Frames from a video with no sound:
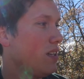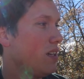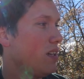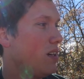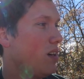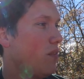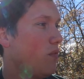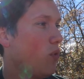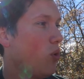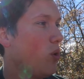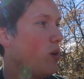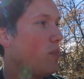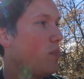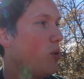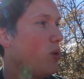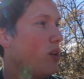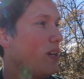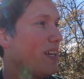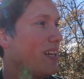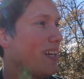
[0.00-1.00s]
avoid
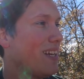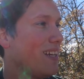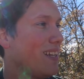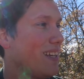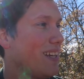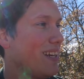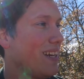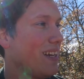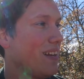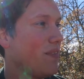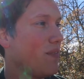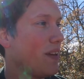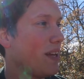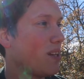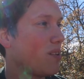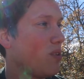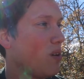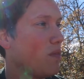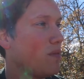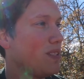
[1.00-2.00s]
putting it in
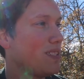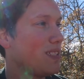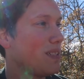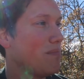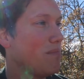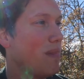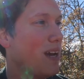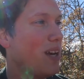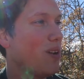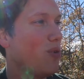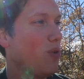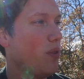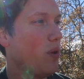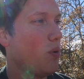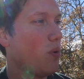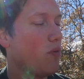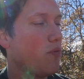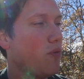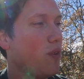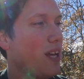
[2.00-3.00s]
anything obviously metal that
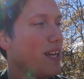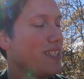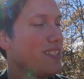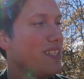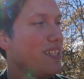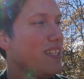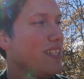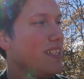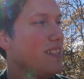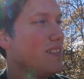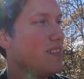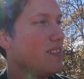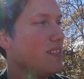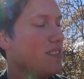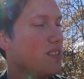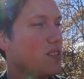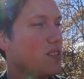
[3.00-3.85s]
reflects heat it's